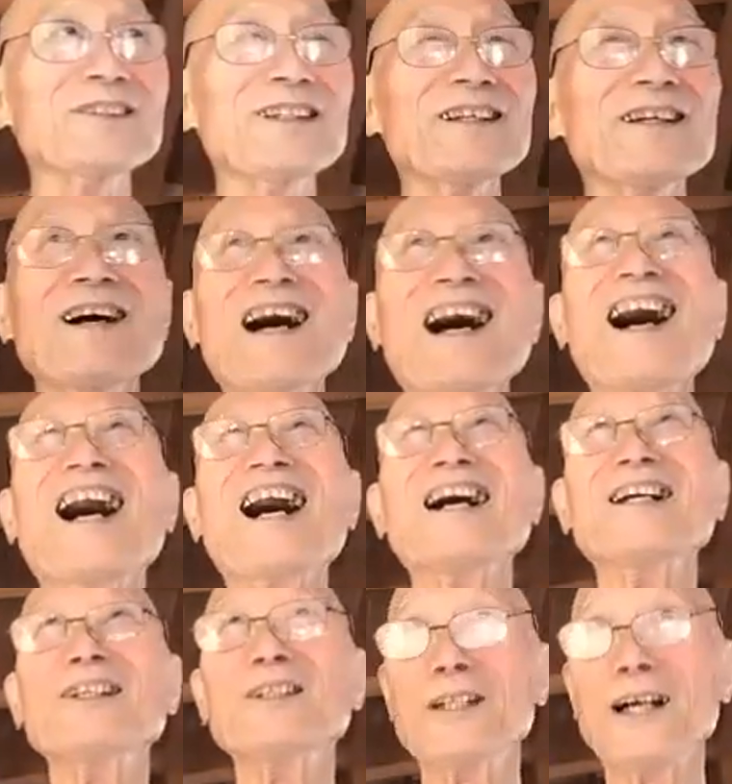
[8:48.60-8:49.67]
say,
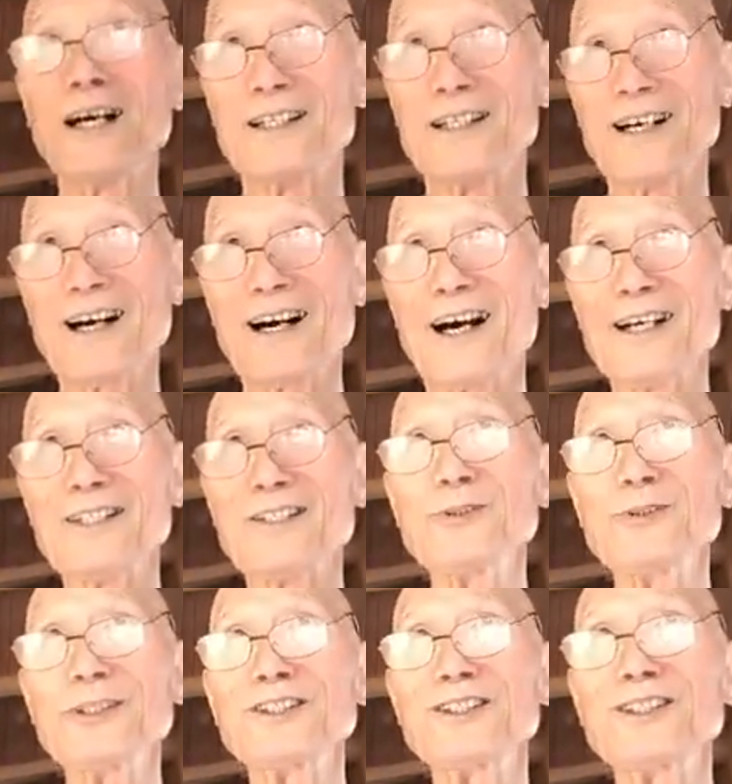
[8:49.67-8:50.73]
are
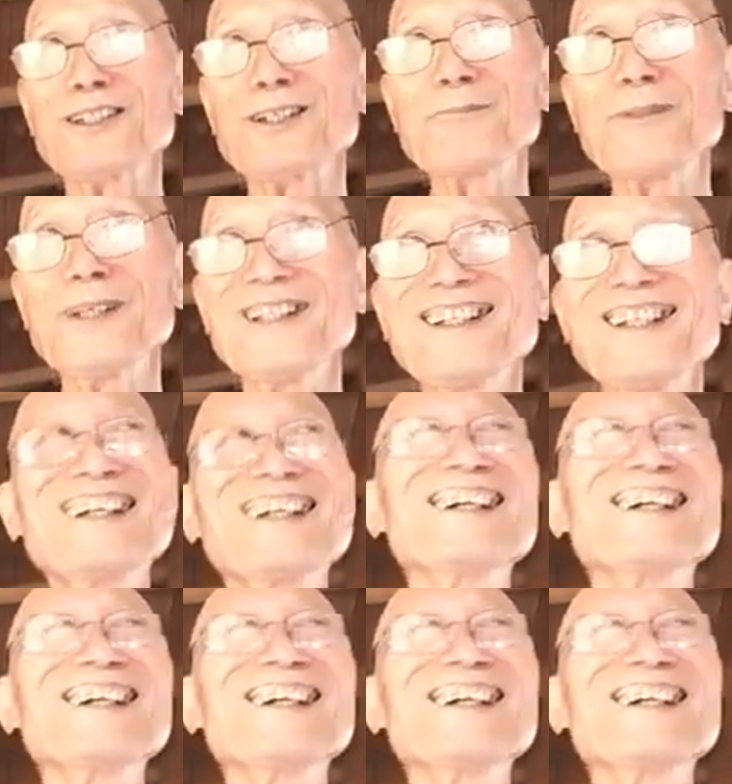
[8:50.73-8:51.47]
you stupid?